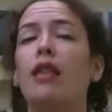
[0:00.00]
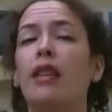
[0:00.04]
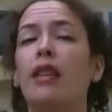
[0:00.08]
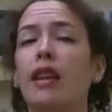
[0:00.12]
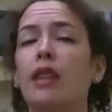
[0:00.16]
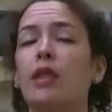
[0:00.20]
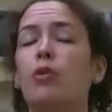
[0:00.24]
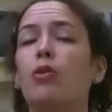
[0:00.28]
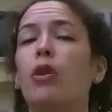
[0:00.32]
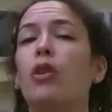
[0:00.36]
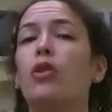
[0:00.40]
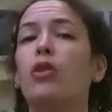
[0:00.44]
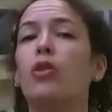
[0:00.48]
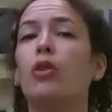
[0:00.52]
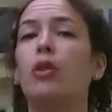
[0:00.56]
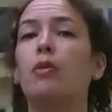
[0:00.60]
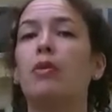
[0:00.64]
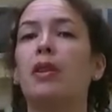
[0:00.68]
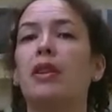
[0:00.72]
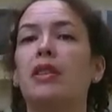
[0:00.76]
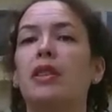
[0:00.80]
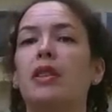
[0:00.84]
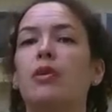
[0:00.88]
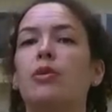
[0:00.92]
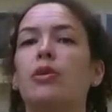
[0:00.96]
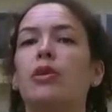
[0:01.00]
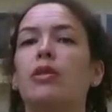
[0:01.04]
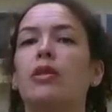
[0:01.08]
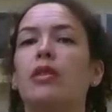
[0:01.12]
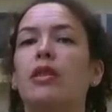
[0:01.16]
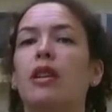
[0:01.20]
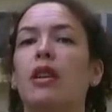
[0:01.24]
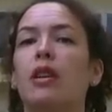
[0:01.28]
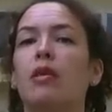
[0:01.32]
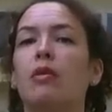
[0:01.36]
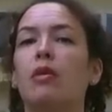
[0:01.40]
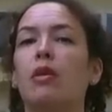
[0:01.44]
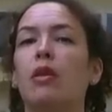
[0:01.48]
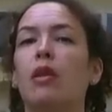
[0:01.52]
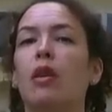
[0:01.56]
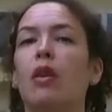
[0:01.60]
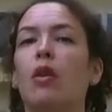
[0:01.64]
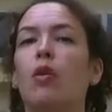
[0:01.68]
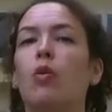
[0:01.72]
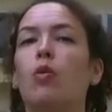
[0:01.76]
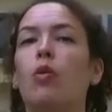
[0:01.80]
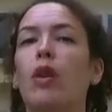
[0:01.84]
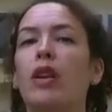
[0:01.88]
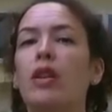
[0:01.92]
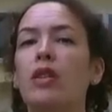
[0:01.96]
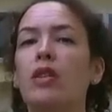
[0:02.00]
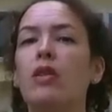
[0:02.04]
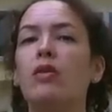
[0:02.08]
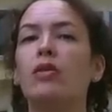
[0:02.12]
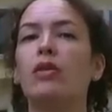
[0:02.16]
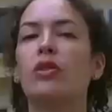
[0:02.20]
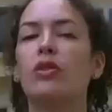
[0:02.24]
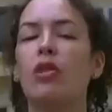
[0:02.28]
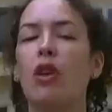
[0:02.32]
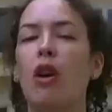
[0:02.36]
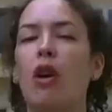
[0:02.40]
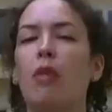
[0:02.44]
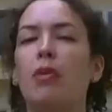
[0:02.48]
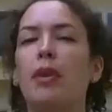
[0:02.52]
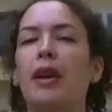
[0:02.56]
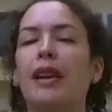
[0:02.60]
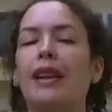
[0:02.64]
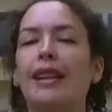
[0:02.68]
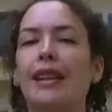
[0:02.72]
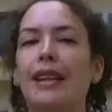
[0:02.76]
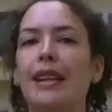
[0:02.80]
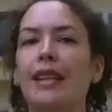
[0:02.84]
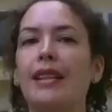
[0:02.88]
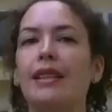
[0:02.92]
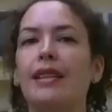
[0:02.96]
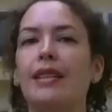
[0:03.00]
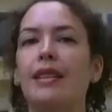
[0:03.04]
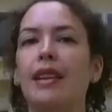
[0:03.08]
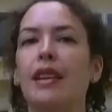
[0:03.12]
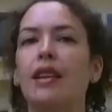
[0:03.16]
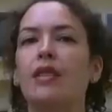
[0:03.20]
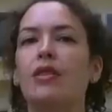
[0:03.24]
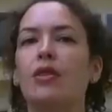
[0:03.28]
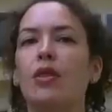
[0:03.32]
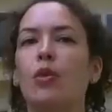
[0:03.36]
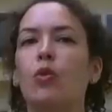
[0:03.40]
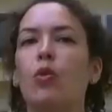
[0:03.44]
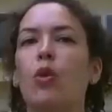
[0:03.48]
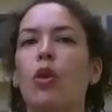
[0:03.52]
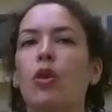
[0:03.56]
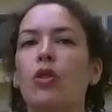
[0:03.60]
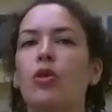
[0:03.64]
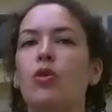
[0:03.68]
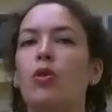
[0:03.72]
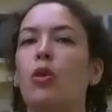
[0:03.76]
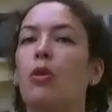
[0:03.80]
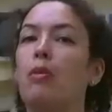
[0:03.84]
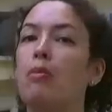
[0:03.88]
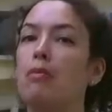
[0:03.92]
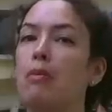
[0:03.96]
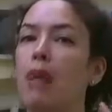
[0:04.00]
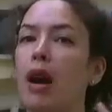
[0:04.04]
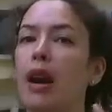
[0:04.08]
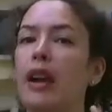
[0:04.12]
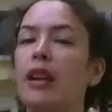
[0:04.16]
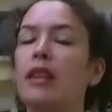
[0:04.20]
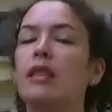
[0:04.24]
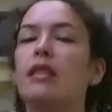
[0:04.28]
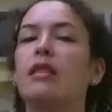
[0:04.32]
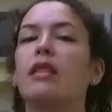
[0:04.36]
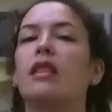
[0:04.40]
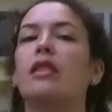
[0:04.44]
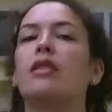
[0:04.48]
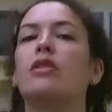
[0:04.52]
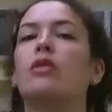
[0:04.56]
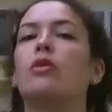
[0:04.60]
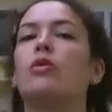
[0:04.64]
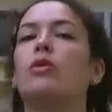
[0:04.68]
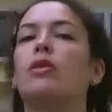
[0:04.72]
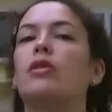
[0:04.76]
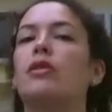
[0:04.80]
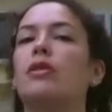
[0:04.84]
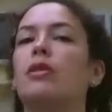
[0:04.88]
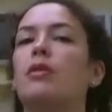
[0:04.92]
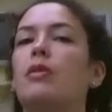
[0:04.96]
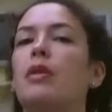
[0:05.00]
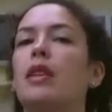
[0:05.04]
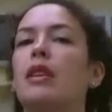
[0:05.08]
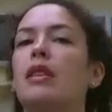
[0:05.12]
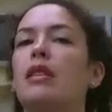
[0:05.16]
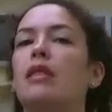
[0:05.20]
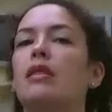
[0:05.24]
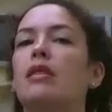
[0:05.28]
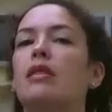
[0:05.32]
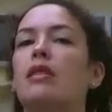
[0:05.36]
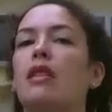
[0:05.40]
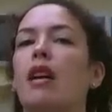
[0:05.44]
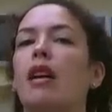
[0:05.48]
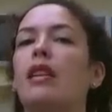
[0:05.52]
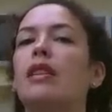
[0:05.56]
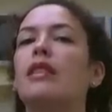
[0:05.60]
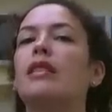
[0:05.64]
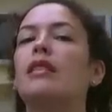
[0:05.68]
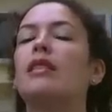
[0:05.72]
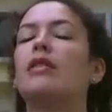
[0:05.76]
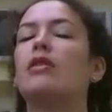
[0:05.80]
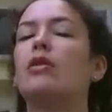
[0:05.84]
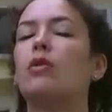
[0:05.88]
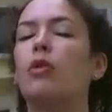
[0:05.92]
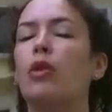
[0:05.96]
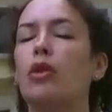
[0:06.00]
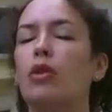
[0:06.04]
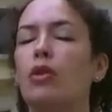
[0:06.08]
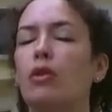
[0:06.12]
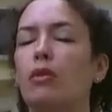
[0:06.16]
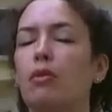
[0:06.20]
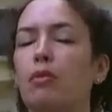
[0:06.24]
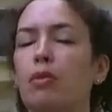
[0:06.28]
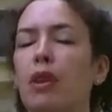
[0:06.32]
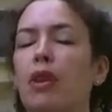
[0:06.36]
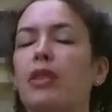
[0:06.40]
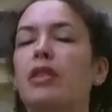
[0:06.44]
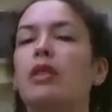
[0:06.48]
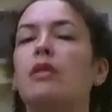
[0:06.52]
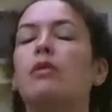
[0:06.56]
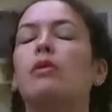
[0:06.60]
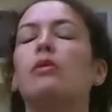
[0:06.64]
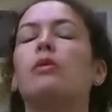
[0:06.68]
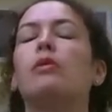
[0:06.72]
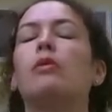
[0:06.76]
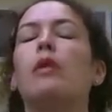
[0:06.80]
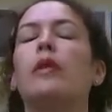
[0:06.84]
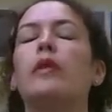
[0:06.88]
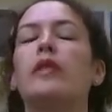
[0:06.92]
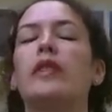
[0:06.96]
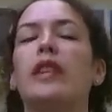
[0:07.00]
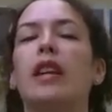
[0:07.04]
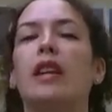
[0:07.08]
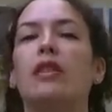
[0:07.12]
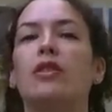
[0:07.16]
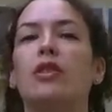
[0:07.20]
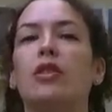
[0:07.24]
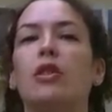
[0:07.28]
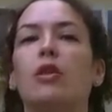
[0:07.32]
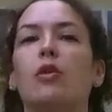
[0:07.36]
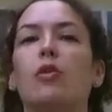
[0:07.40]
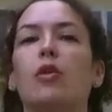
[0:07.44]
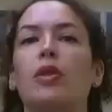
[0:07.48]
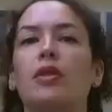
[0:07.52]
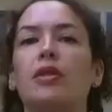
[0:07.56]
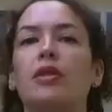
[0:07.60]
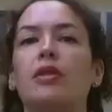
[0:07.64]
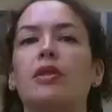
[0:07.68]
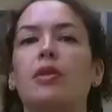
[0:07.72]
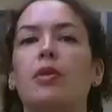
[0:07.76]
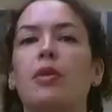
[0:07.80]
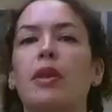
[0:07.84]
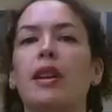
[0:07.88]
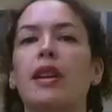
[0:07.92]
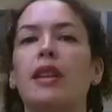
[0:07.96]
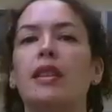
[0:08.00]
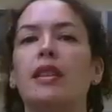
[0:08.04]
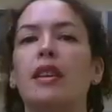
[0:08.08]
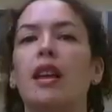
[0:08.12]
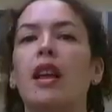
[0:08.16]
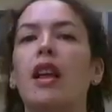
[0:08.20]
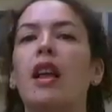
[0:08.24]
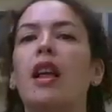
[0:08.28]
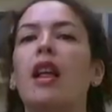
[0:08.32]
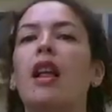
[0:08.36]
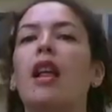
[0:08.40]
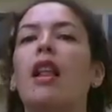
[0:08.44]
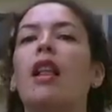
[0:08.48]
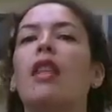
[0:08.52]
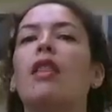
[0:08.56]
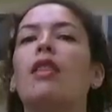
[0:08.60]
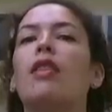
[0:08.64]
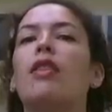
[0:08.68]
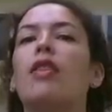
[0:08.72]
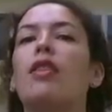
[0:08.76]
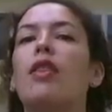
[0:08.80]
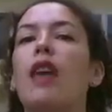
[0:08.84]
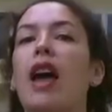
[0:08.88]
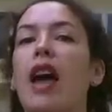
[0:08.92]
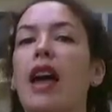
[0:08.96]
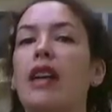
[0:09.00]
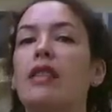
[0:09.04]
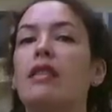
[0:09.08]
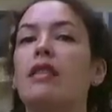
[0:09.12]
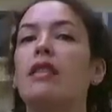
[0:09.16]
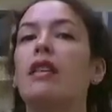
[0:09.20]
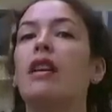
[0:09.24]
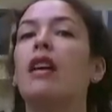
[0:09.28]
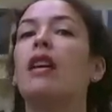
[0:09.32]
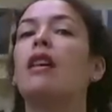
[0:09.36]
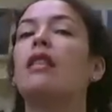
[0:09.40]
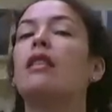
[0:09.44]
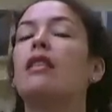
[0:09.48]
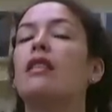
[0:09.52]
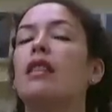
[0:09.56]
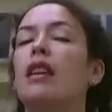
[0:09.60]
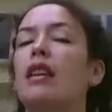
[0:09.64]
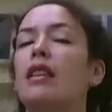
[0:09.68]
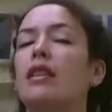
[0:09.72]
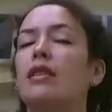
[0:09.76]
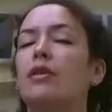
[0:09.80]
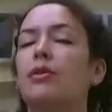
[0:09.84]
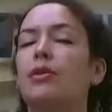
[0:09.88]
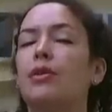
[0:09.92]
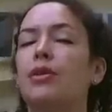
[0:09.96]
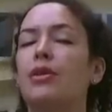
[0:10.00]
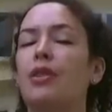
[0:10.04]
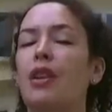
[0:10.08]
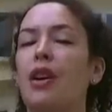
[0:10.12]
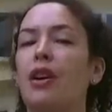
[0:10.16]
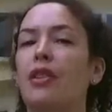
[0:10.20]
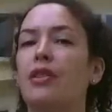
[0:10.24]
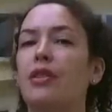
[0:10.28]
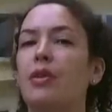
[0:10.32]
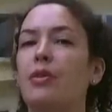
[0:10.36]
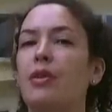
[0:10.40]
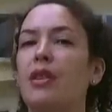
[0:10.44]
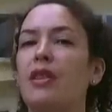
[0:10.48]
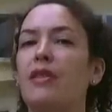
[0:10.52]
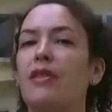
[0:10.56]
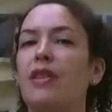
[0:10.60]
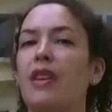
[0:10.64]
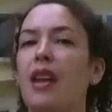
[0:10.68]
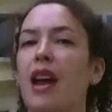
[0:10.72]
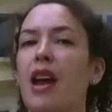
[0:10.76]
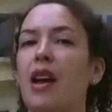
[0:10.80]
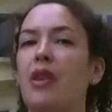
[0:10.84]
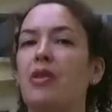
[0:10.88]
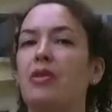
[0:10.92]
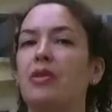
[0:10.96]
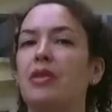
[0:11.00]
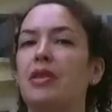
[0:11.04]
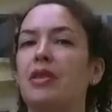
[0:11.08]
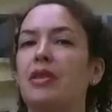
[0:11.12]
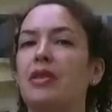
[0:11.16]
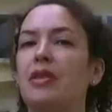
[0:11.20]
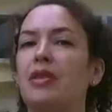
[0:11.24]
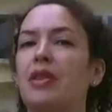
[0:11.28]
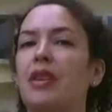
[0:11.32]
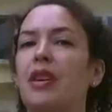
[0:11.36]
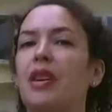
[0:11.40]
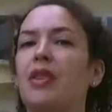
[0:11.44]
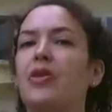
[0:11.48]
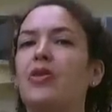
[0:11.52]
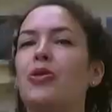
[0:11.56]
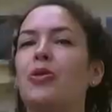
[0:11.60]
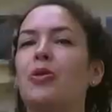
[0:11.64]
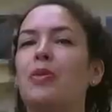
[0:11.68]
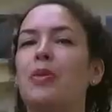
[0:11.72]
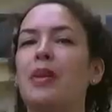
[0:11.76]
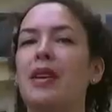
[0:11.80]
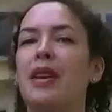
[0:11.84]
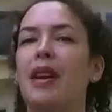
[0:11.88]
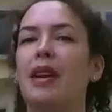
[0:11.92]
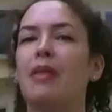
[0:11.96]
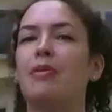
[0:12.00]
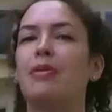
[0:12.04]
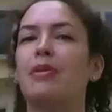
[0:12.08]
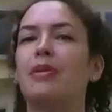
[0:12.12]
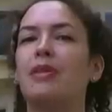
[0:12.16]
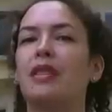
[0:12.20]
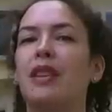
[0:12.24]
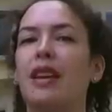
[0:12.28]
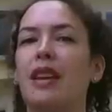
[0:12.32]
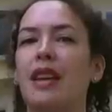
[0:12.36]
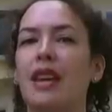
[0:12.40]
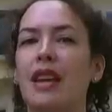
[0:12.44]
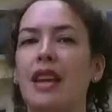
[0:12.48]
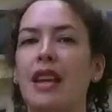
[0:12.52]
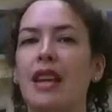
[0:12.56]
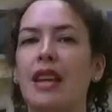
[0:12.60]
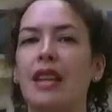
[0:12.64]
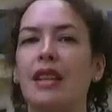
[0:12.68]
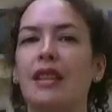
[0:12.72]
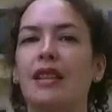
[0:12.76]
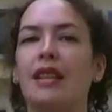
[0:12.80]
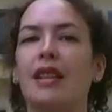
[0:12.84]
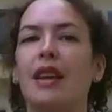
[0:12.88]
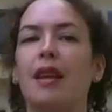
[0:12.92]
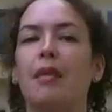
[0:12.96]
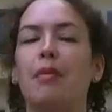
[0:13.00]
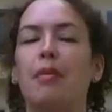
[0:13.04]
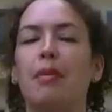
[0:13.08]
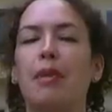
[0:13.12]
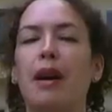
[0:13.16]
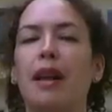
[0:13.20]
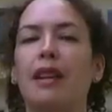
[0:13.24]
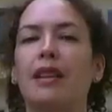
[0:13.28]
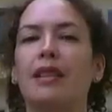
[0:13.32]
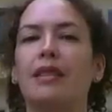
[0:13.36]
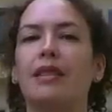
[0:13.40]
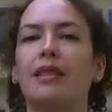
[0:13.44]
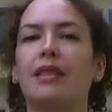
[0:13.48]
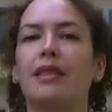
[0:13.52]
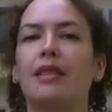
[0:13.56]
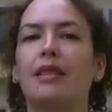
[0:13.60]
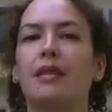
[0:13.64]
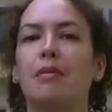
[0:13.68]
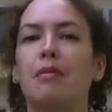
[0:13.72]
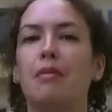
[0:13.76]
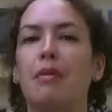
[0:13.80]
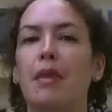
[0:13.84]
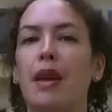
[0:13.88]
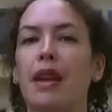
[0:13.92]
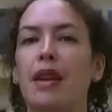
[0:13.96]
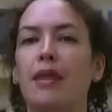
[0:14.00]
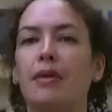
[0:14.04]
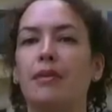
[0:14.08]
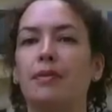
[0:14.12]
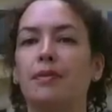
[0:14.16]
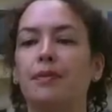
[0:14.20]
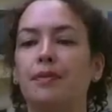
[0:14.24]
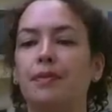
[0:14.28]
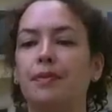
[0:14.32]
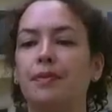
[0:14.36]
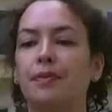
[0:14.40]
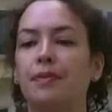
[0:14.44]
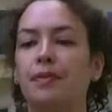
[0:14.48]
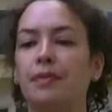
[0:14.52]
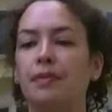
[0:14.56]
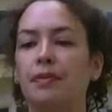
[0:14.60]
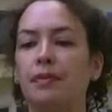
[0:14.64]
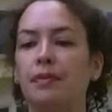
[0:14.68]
And that's what your body will do. When you stop listening to what your mind thinks you want to eat and start listening to what your body what tells you it wants to eat, then things will start to even out and you'll be able to eat a balanced meal.